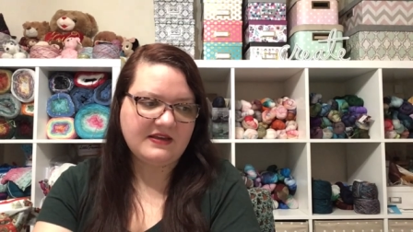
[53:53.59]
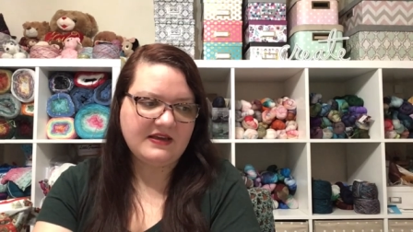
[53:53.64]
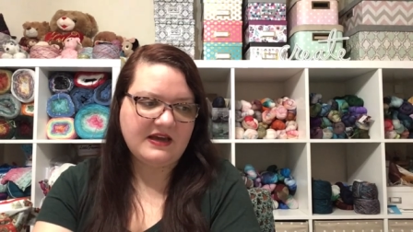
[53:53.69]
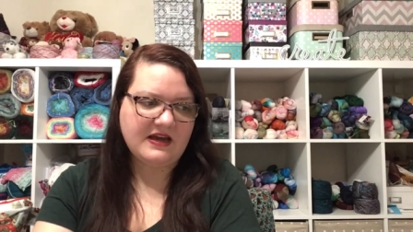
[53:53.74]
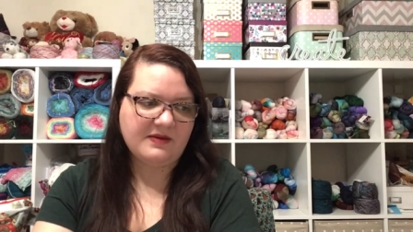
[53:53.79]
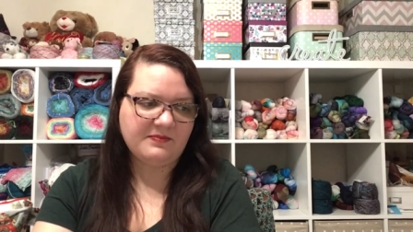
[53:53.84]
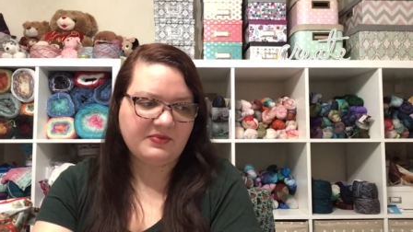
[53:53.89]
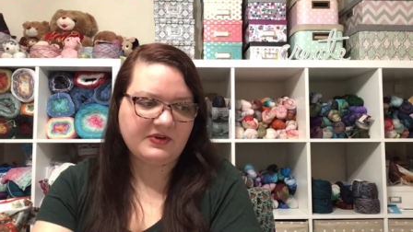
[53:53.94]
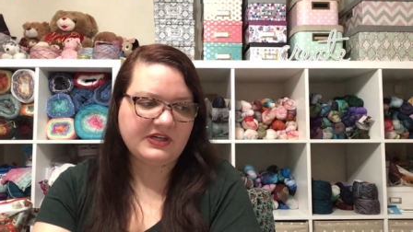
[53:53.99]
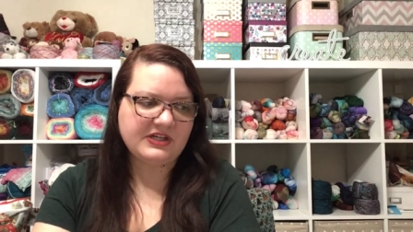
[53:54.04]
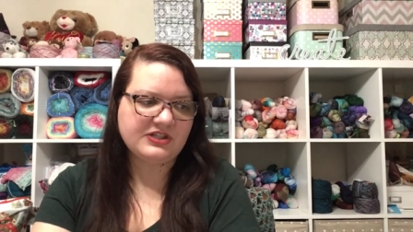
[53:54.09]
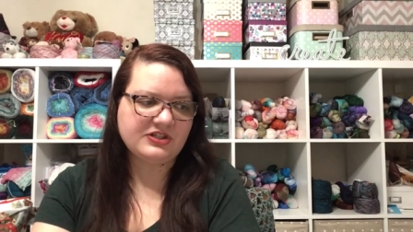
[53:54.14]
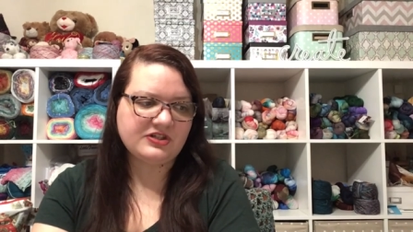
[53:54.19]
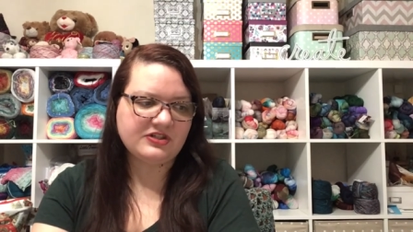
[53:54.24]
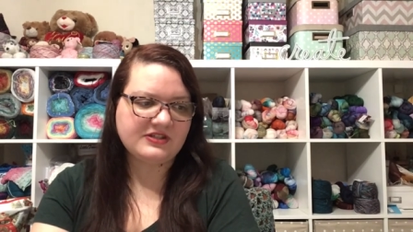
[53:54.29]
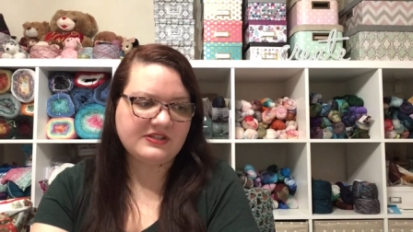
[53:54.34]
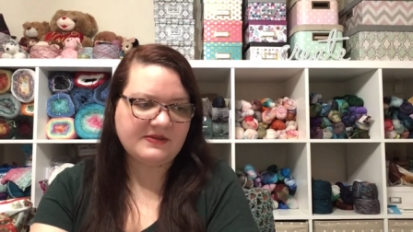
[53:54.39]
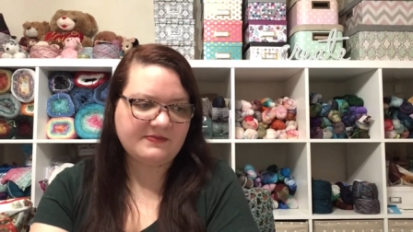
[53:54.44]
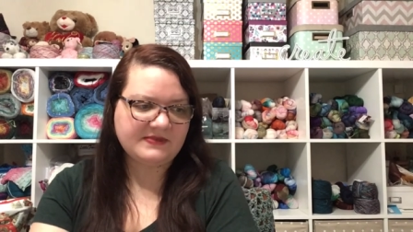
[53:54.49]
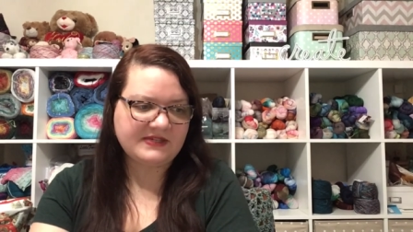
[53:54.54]
I'm pretty sure
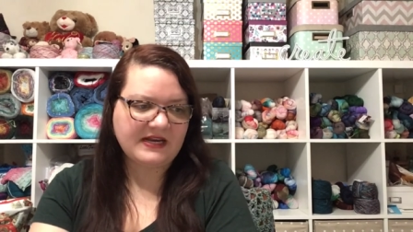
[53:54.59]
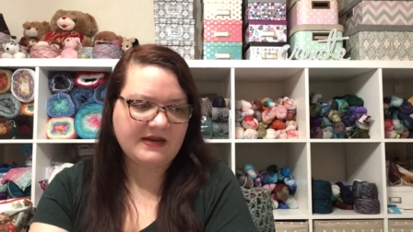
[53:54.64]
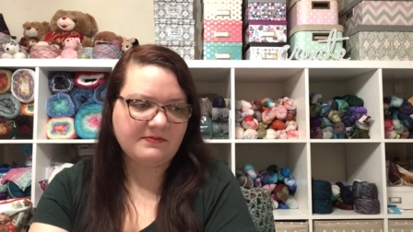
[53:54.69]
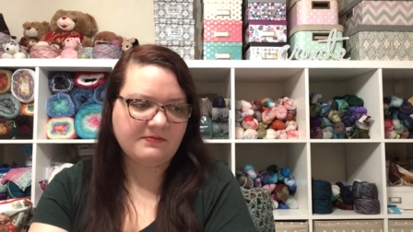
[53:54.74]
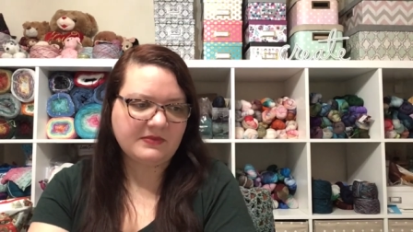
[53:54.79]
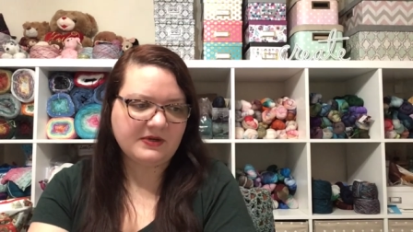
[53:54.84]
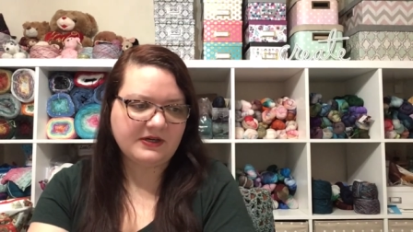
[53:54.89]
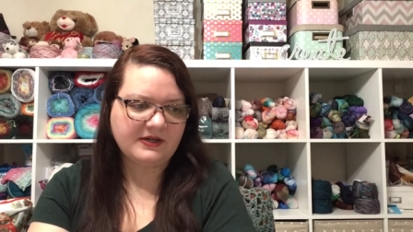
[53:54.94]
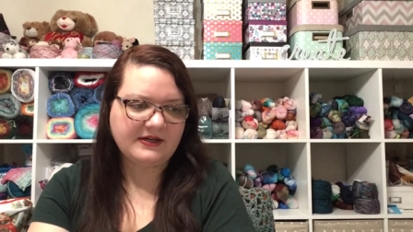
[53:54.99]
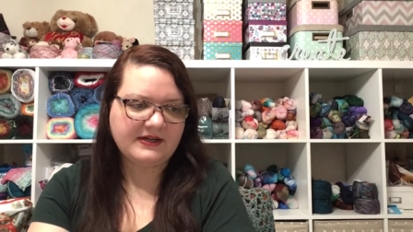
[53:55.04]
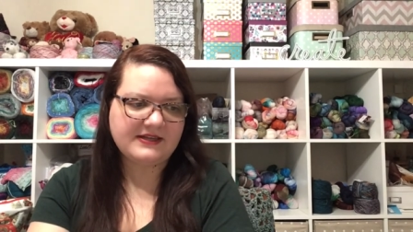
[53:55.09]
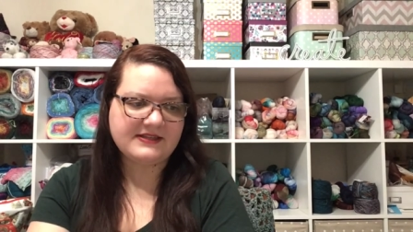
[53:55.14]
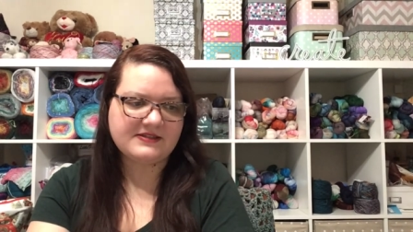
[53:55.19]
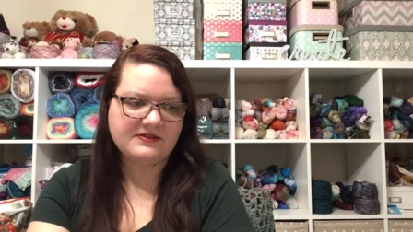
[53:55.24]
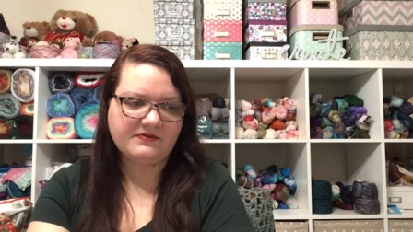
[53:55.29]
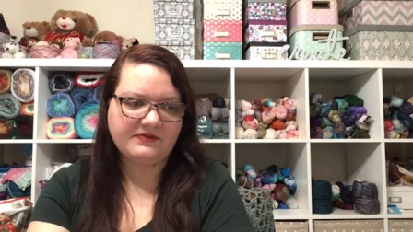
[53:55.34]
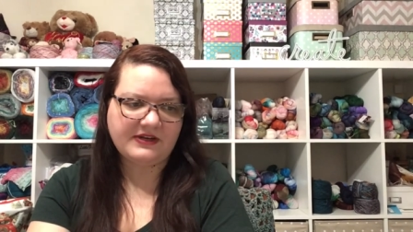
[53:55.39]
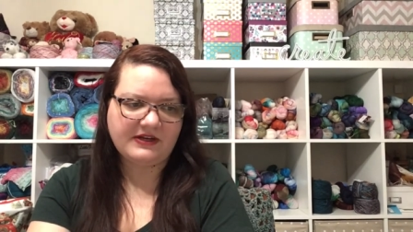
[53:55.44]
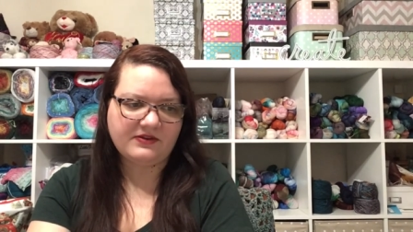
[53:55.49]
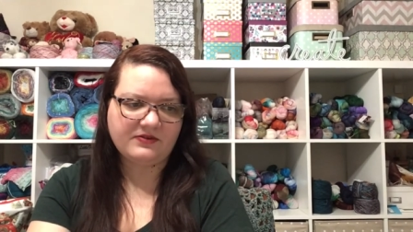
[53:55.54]
September is
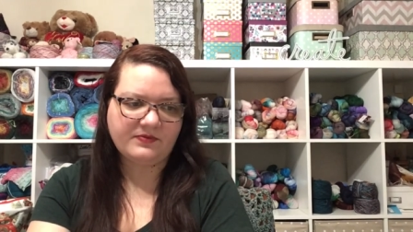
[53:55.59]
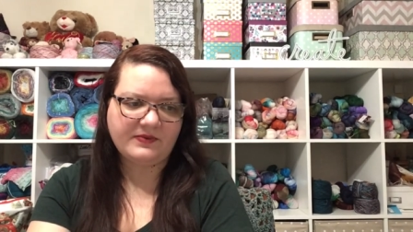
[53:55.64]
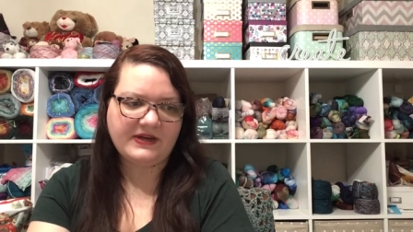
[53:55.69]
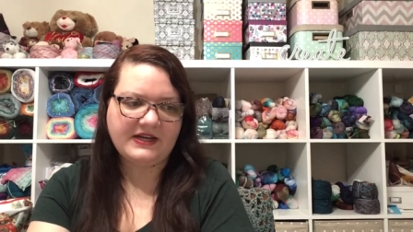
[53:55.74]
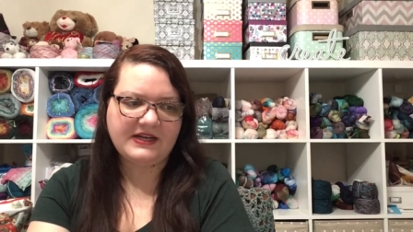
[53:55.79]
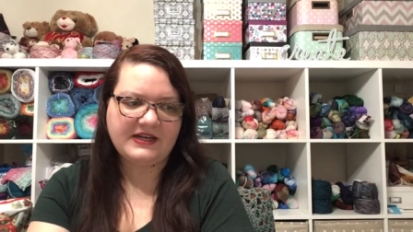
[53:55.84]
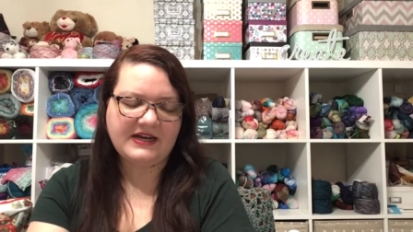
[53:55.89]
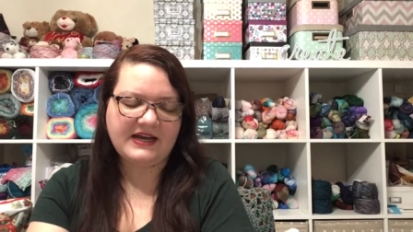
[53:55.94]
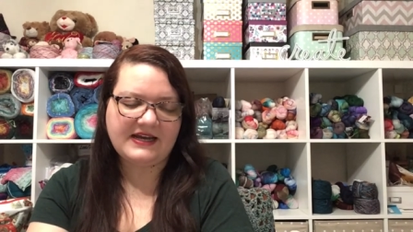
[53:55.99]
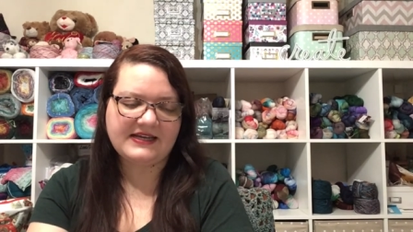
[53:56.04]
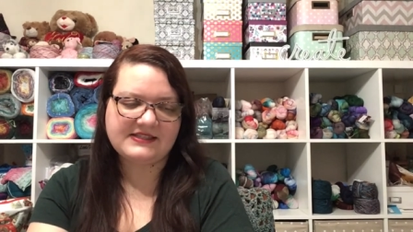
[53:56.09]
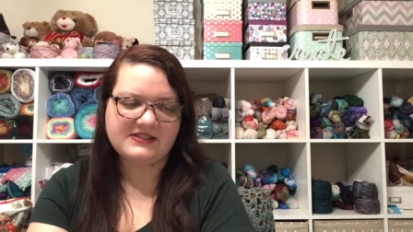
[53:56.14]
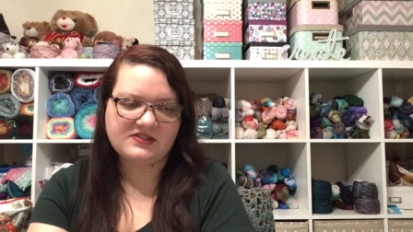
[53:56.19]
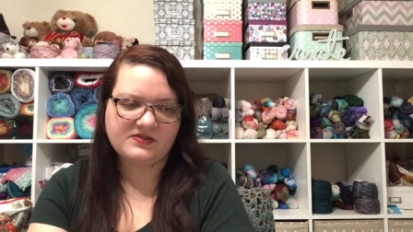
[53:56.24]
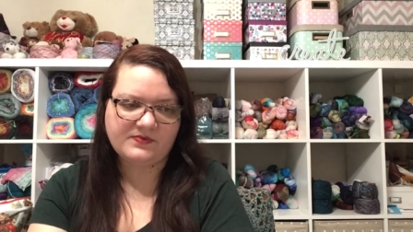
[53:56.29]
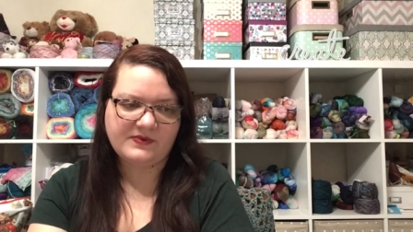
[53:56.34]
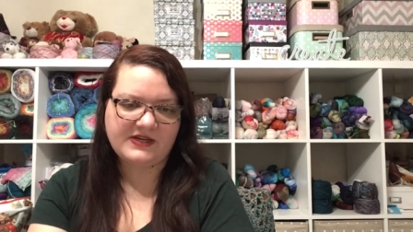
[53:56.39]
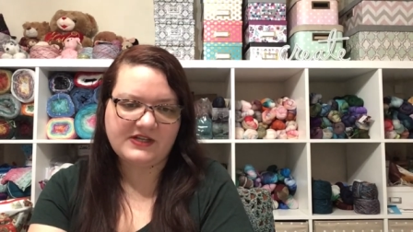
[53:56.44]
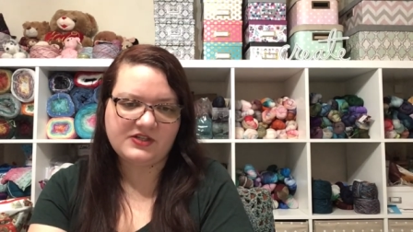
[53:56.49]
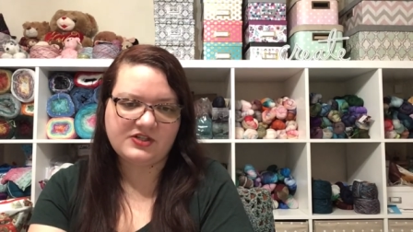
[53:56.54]
around when I
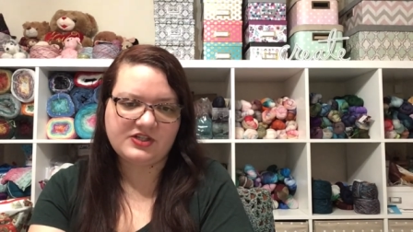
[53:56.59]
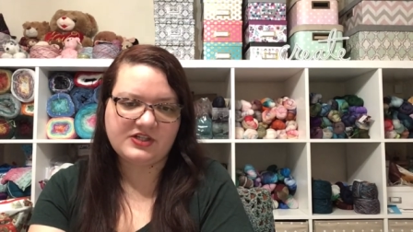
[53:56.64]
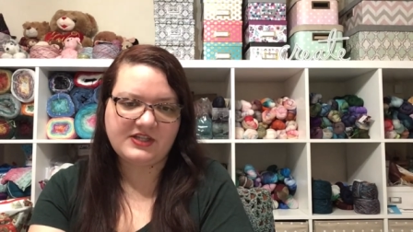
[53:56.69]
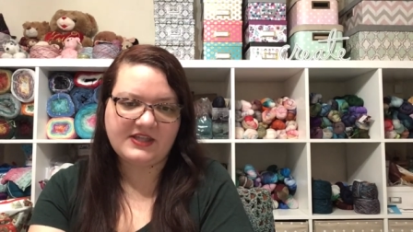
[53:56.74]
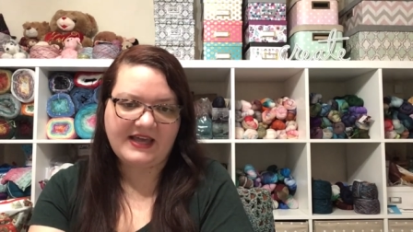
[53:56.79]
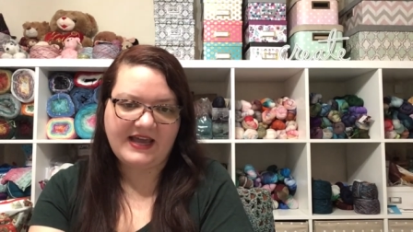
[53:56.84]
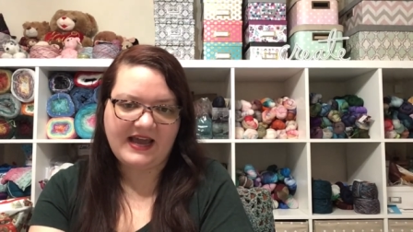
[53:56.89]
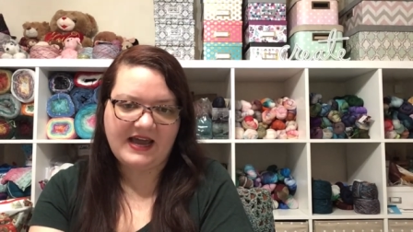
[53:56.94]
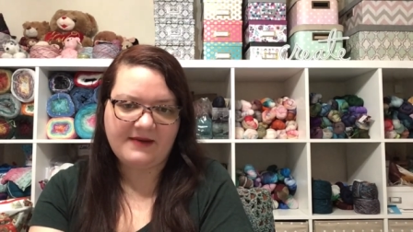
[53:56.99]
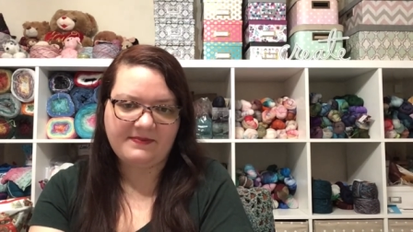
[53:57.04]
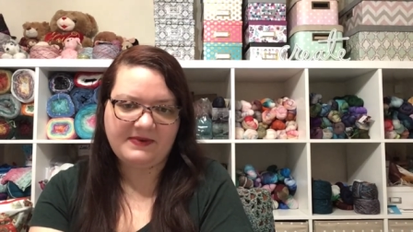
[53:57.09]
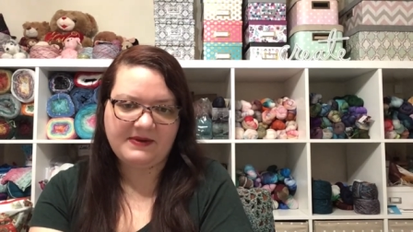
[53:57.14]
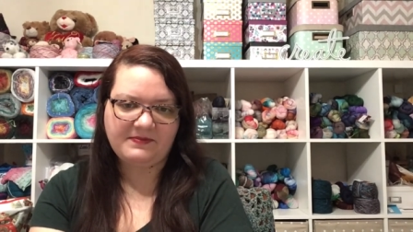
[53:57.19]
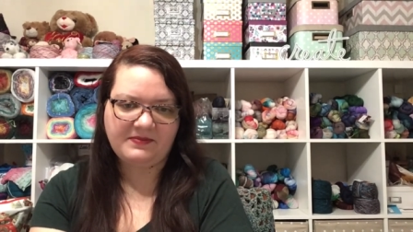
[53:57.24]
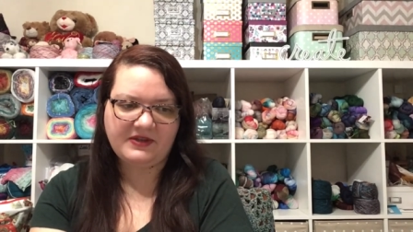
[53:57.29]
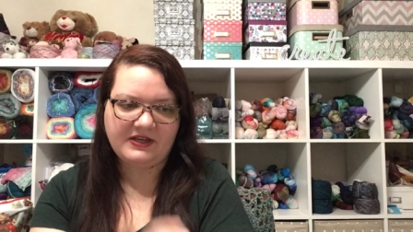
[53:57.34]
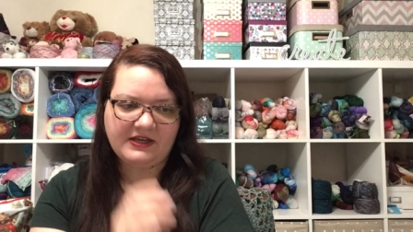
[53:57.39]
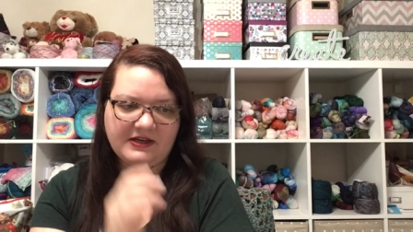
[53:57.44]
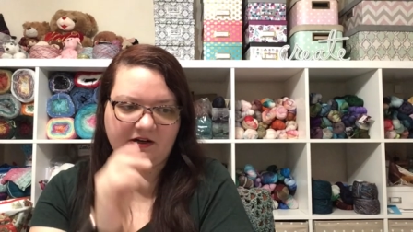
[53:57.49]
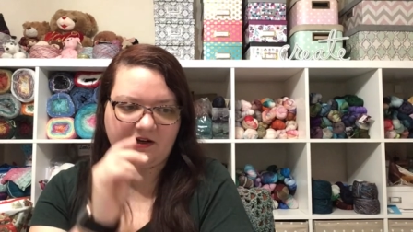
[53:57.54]
switched to the Happy
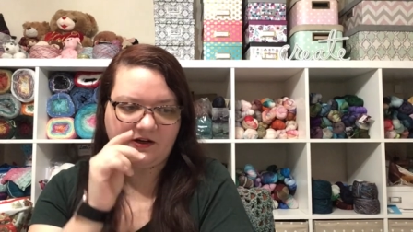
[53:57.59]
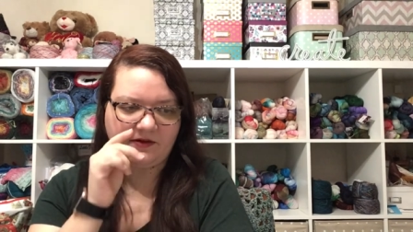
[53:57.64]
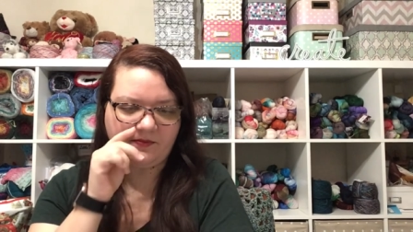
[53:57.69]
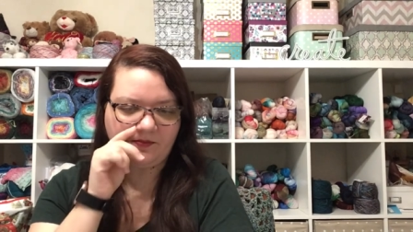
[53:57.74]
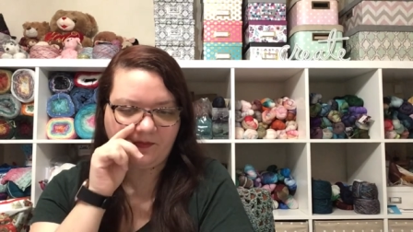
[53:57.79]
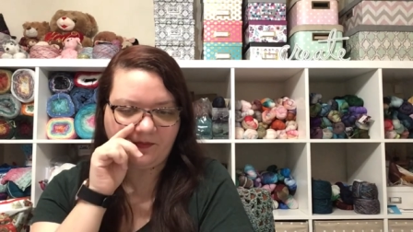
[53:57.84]
Planner.